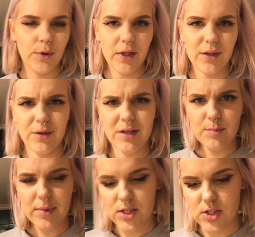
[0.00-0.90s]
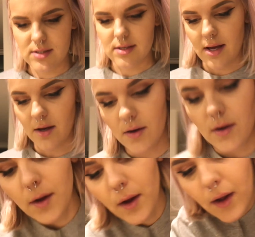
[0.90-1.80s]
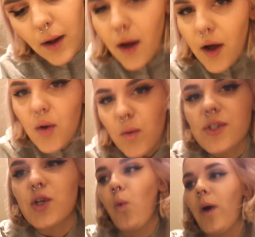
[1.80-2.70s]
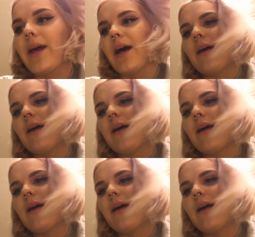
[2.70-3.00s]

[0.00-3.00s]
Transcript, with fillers: putting Luna to bed just now was quicker